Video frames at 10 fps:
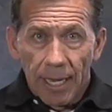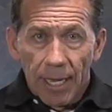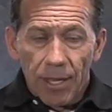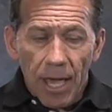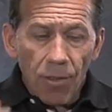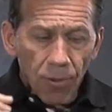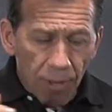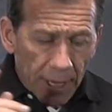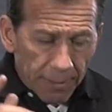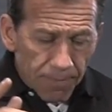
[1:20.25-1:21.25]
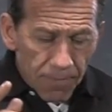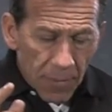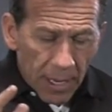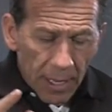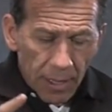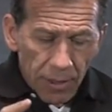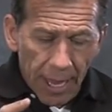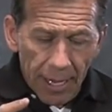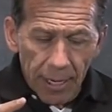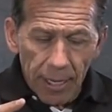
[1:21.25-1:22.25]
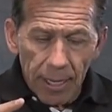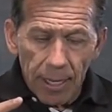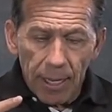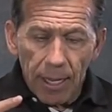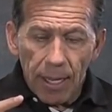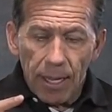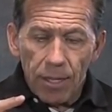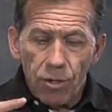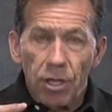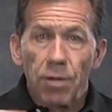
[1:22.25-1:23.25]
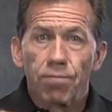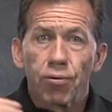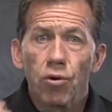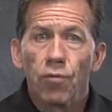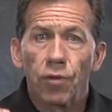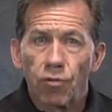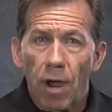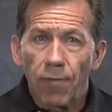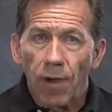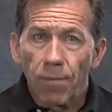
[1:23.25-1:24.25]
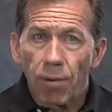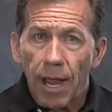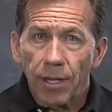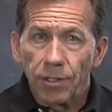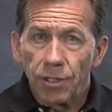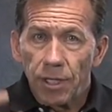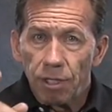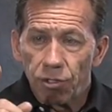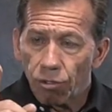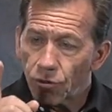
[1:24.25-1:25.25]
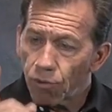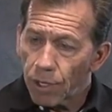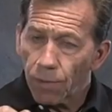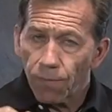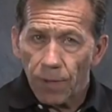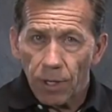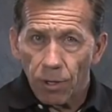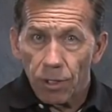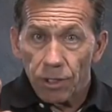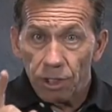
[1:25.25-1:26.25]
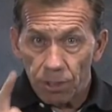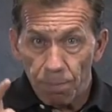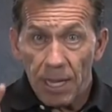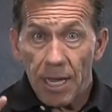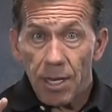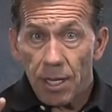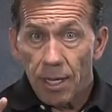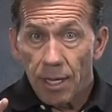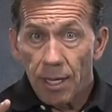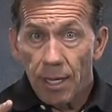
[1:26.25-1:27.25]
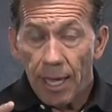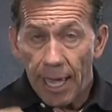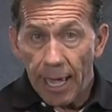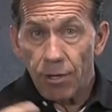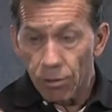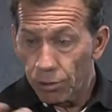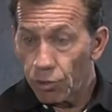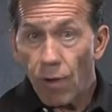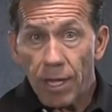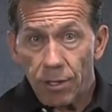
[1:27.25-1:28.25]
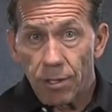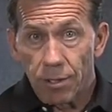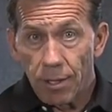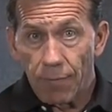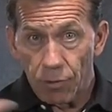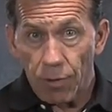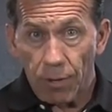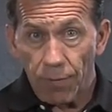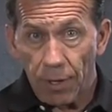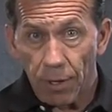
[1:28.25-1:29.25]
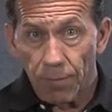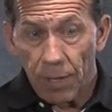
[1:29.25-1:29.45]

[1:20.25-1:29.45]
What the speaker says: The other thing that you can improve with dry fire practice is your trigger finger speed and your strength of the trigger finger.